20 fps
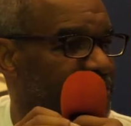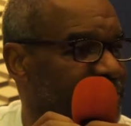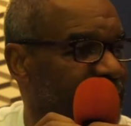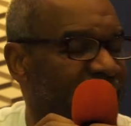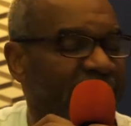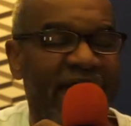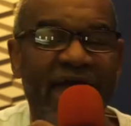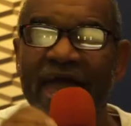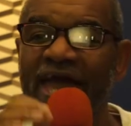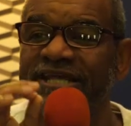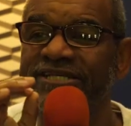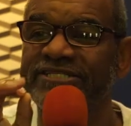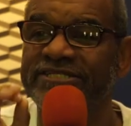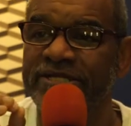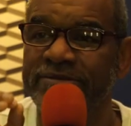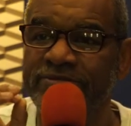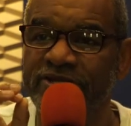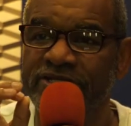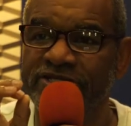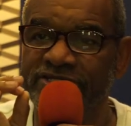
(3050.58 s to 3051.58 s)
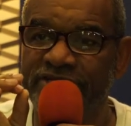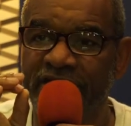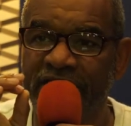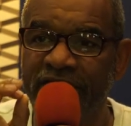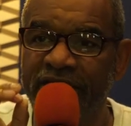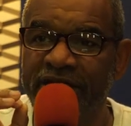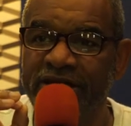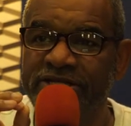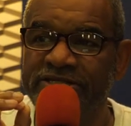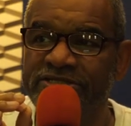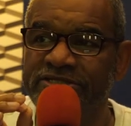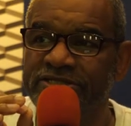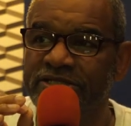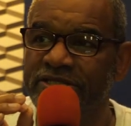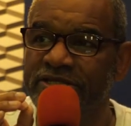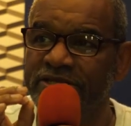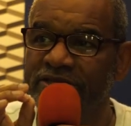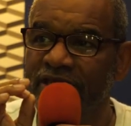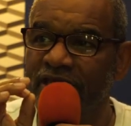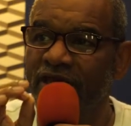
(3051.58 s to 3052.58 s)
that asked them to change
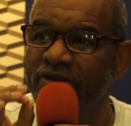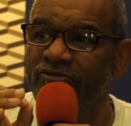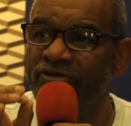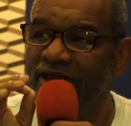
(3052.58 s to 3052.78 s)
their